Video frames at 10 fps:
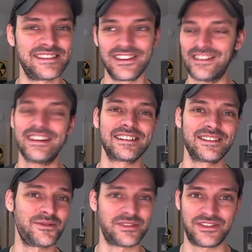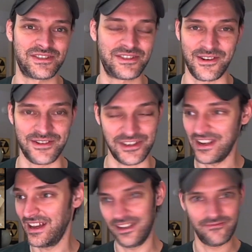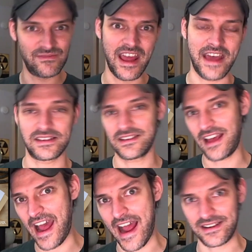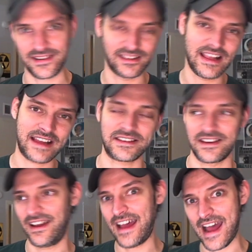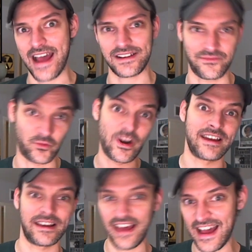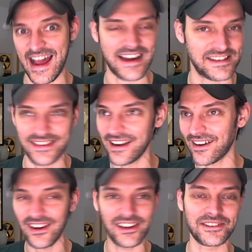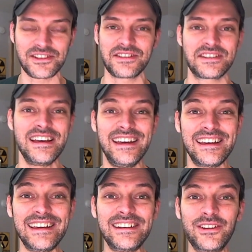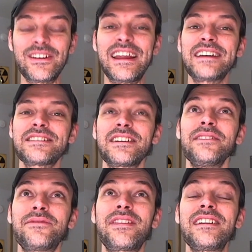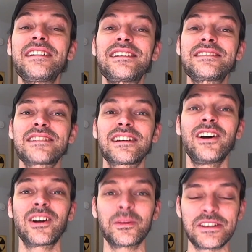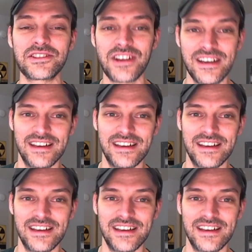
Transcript: And all you got to do is just search Nest hacked, Alexa hacked, Ring hacked, and they're all just Internet of Things garbage.